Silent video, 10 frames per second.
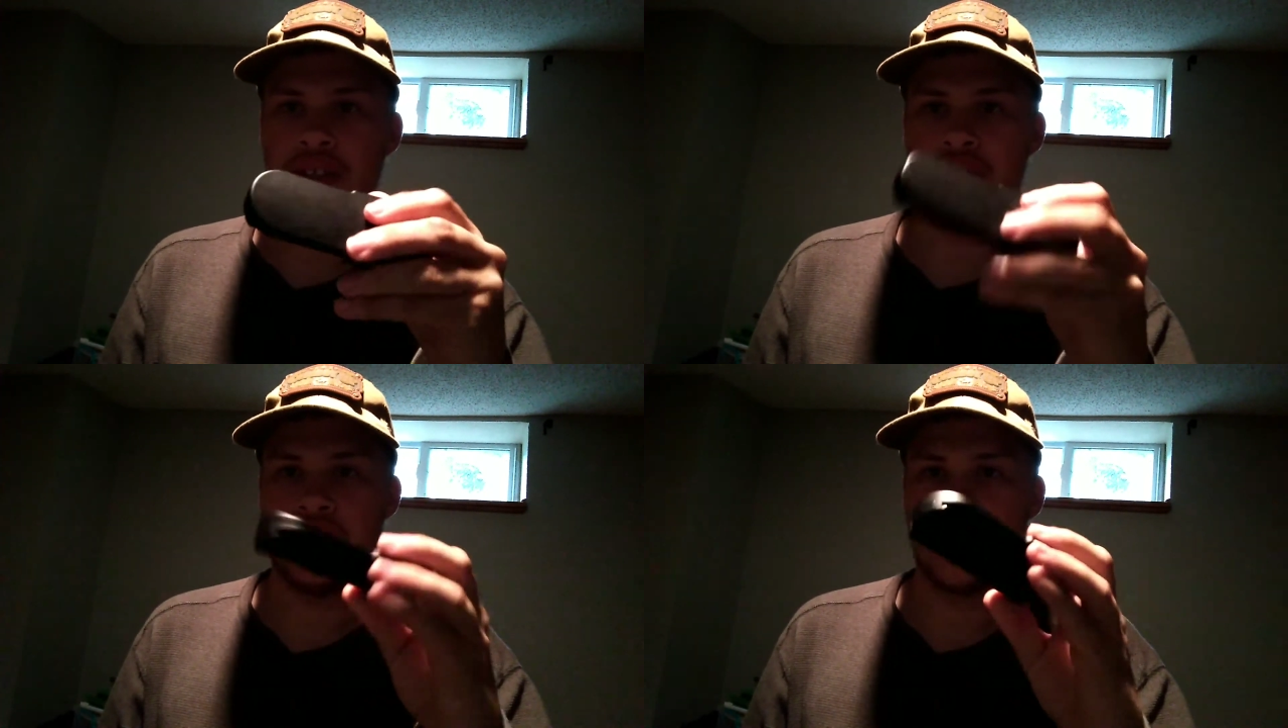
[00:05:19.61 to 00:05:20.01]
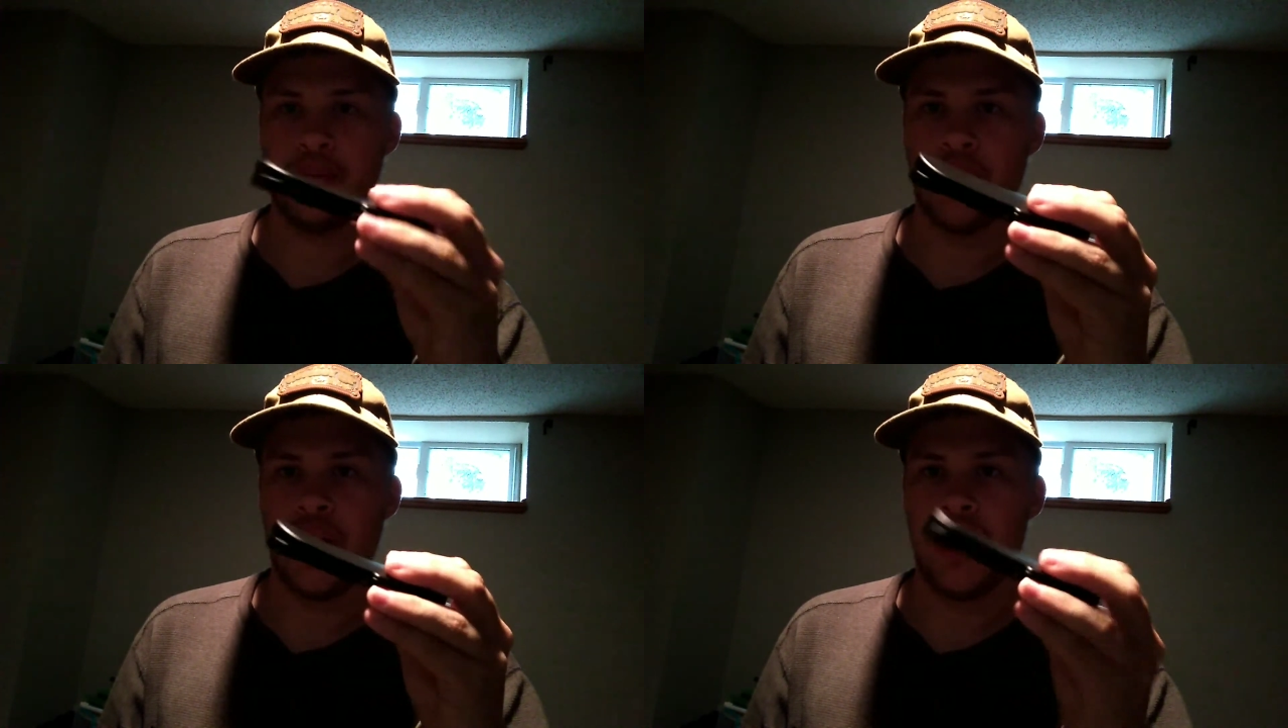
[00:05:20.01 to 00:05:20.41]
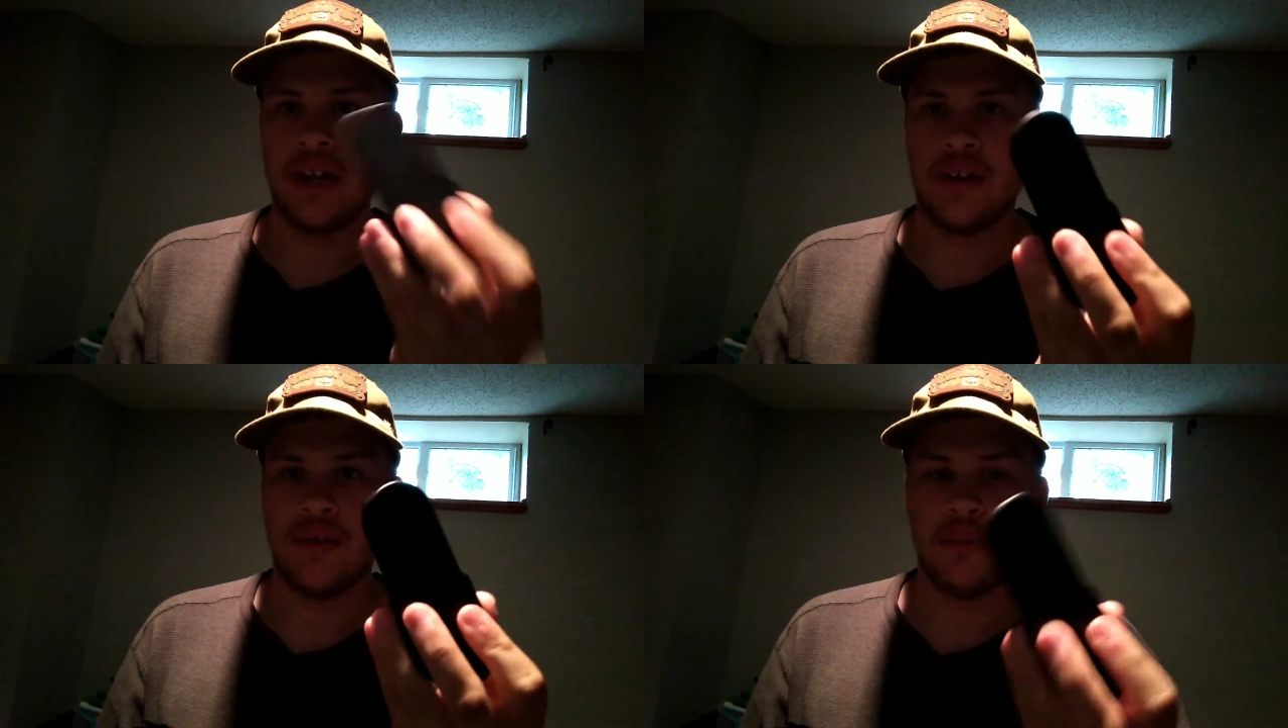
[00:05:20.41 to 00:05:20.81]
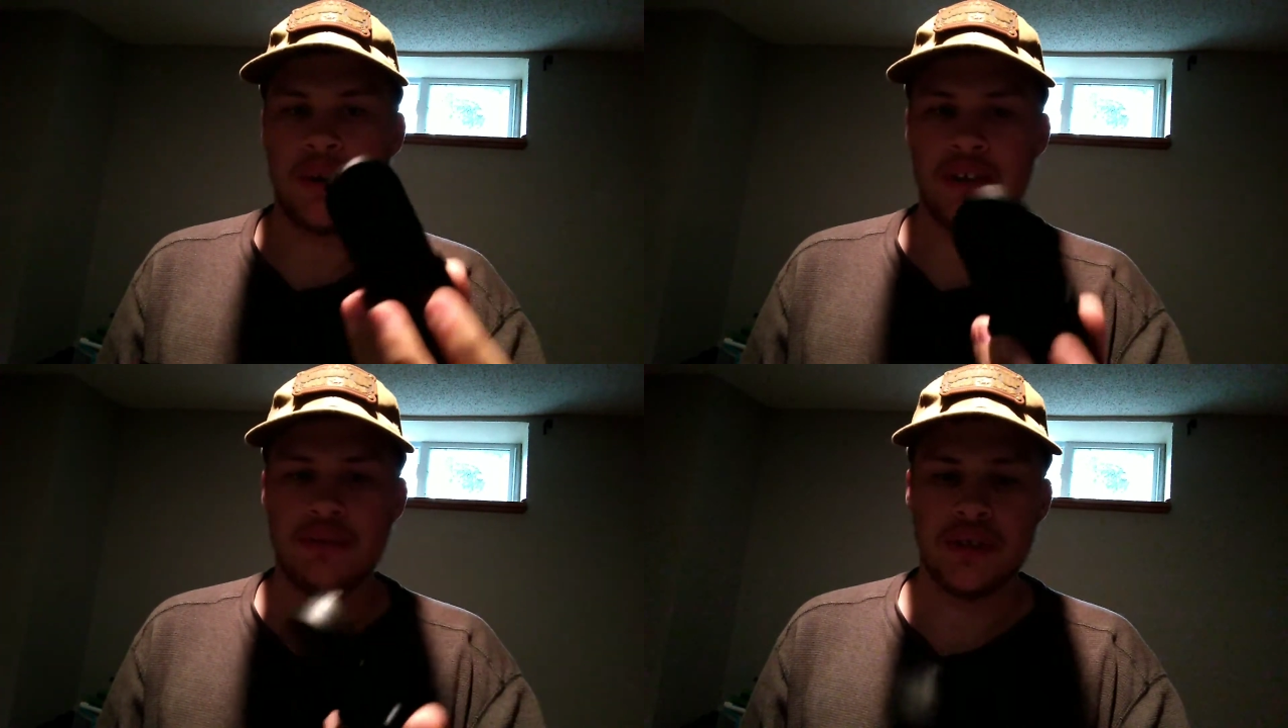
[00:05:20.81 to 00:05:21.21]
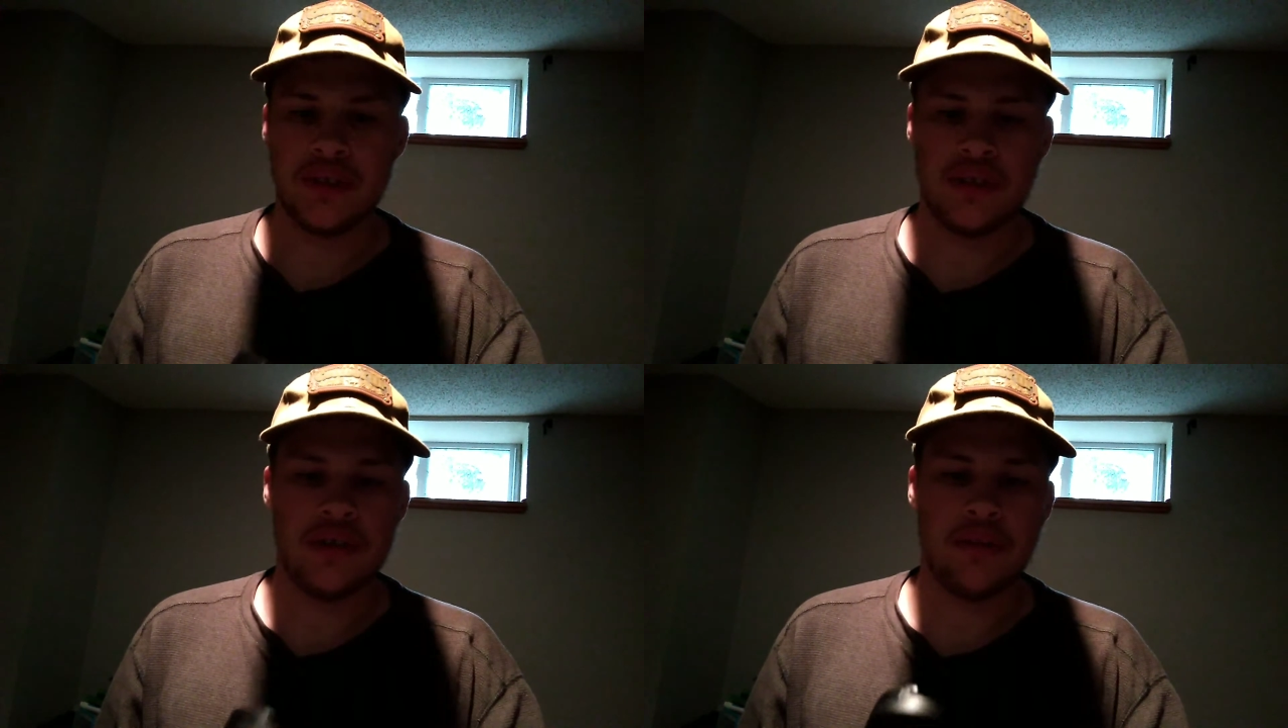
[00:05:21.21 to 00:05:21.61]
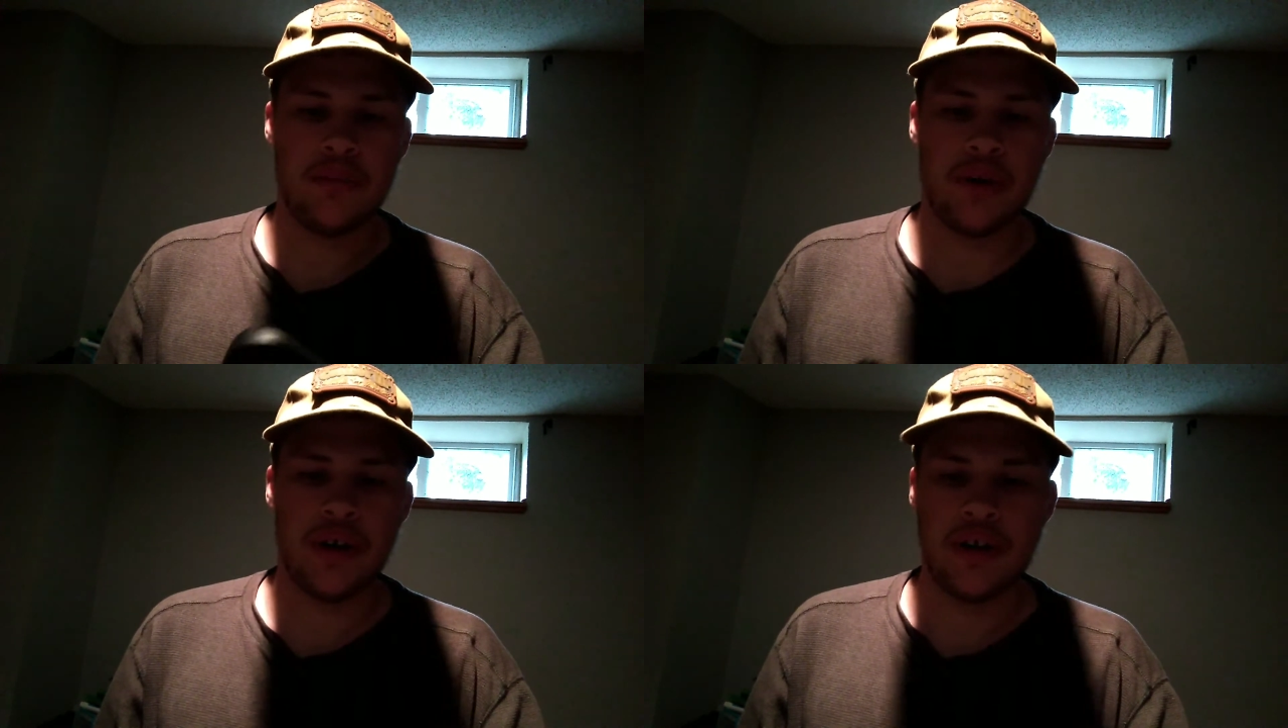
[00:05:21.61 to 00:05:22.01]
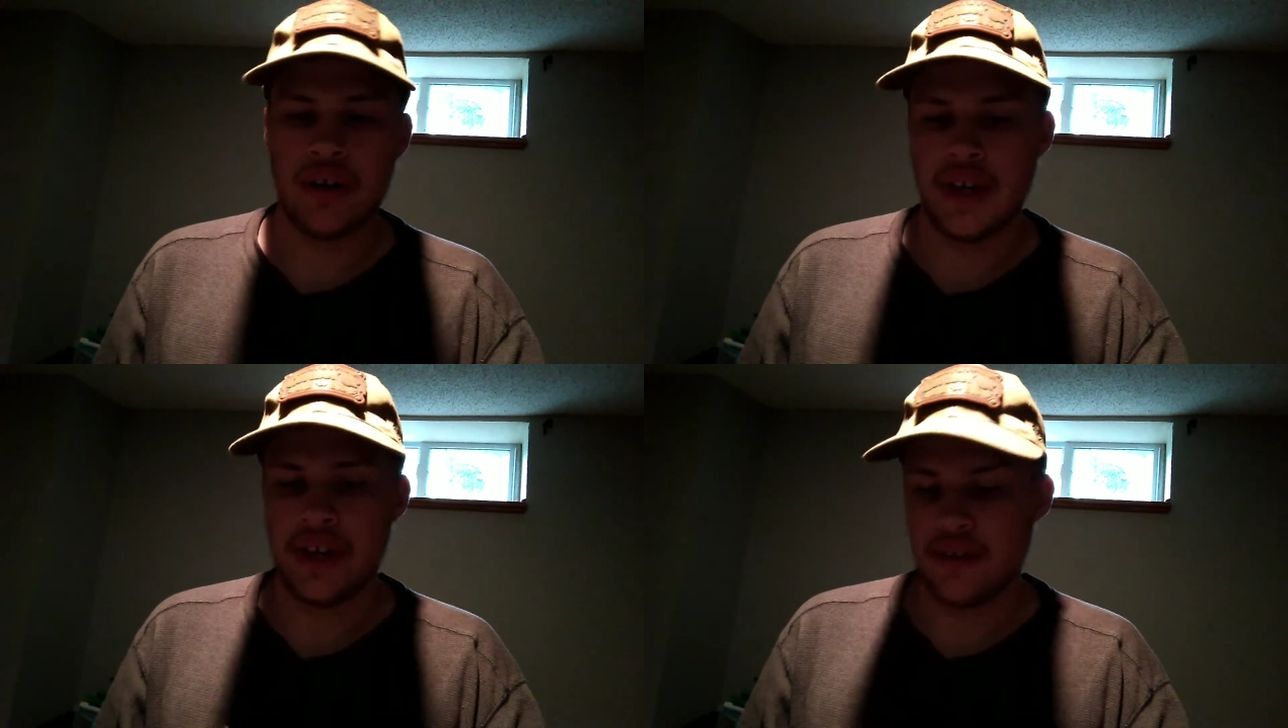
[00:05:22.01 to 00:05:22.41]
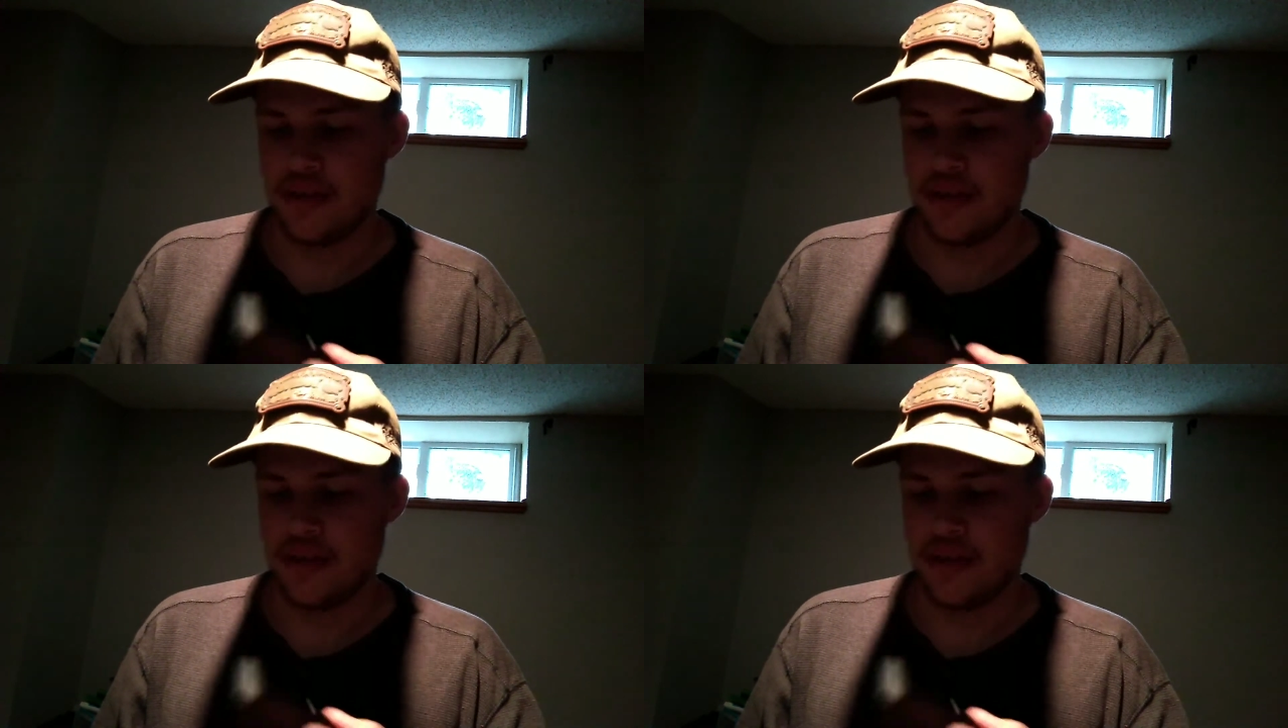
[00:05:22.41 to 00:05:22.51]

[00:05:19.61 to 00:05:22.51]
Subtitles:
This can break and replacements are pretty hard to get.